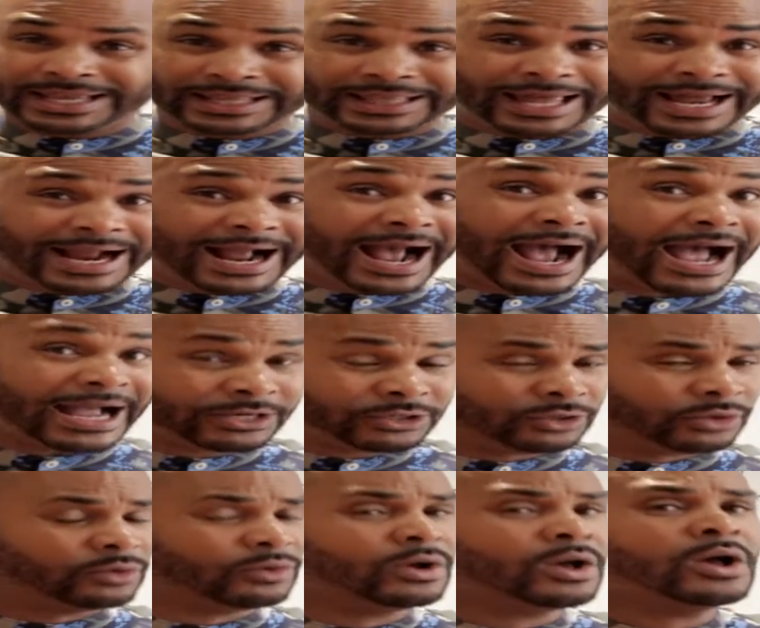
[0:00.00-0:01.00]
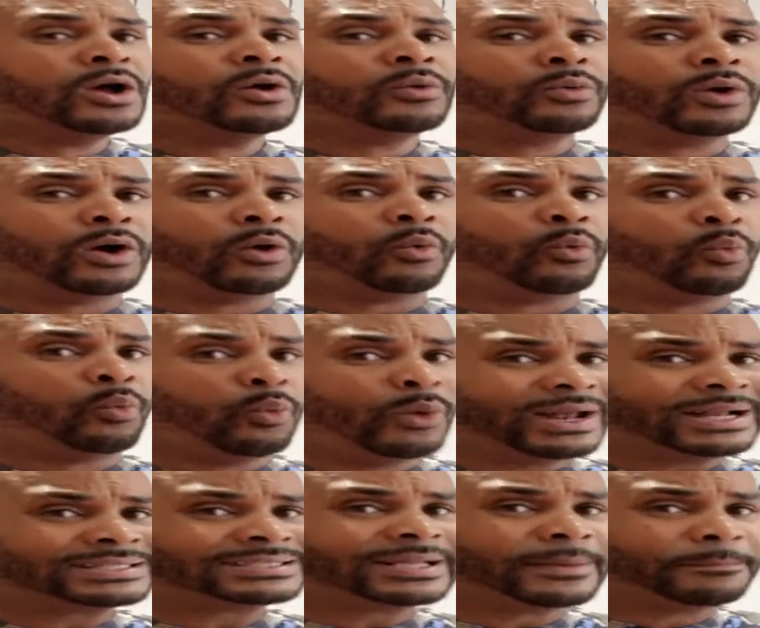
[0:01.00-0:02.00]
think like I do. Well,
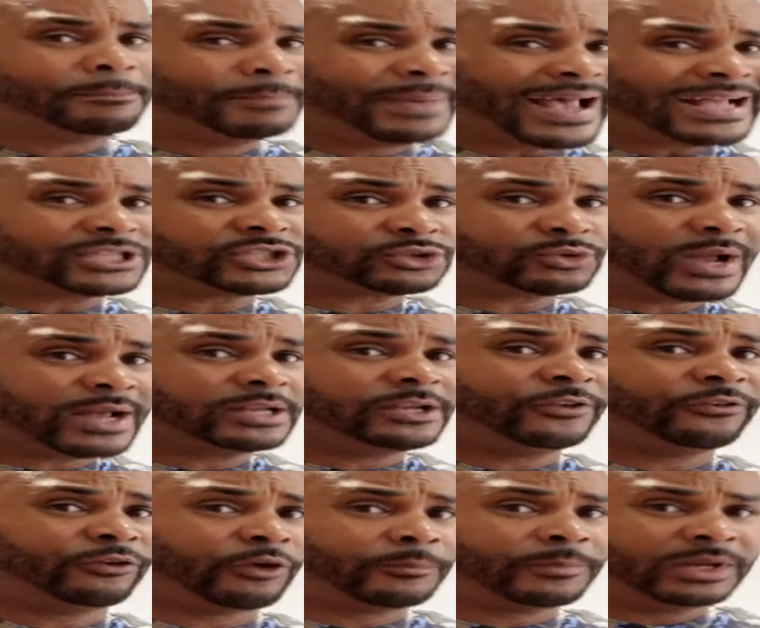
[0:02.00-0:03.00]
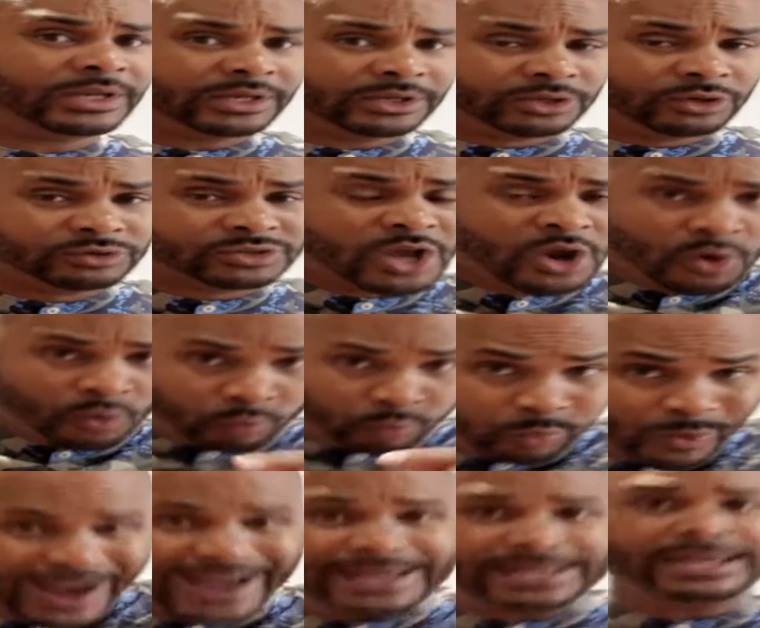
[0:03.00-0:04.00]
what is the best strategy for me to use
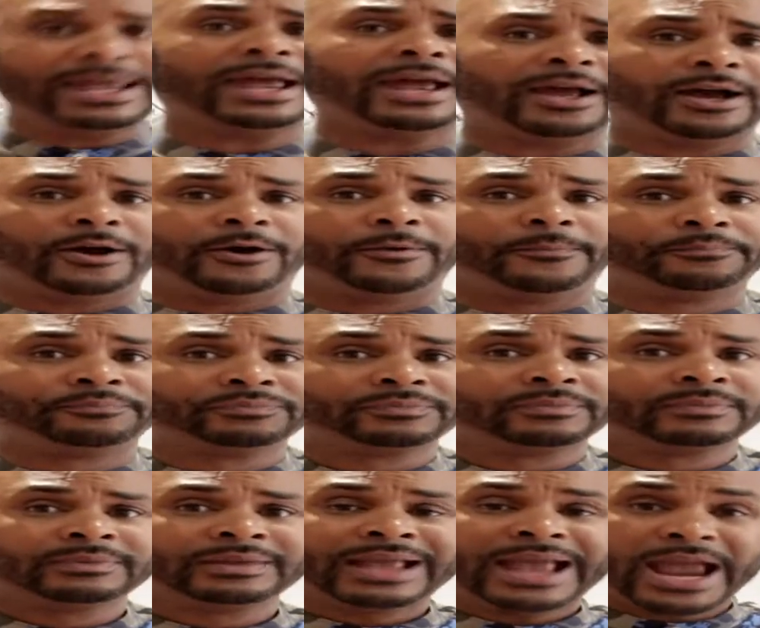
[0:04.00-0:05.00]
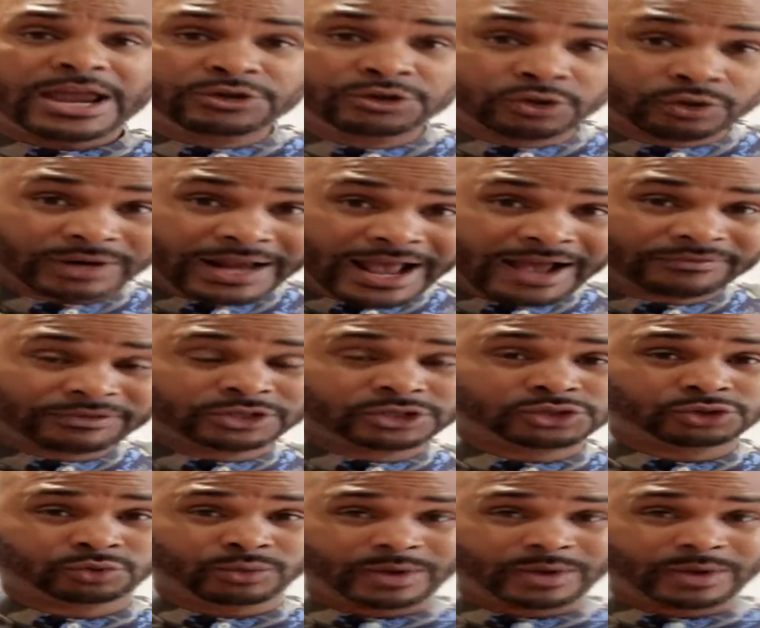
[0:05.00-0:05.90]
right now? And you're going to have the